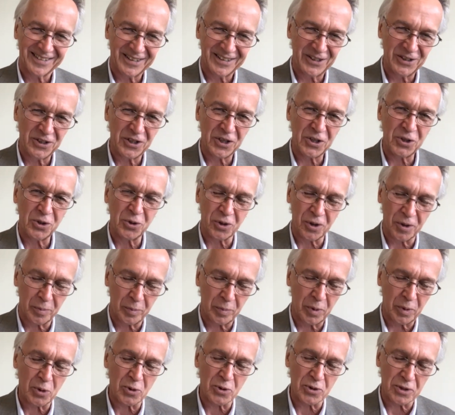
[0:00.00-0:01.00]
continue
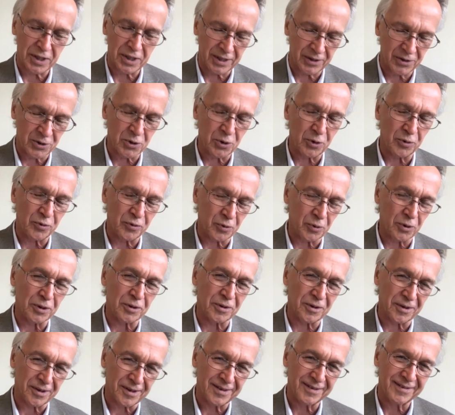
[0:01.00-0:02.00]
composing and so
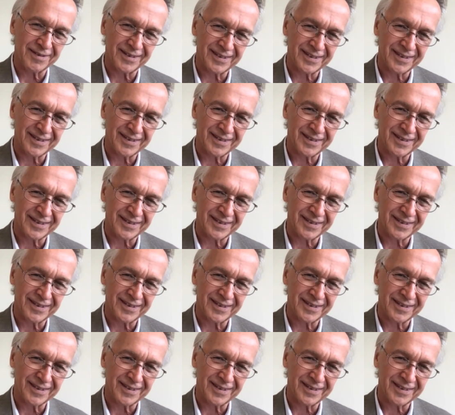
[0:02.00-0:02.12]
forth.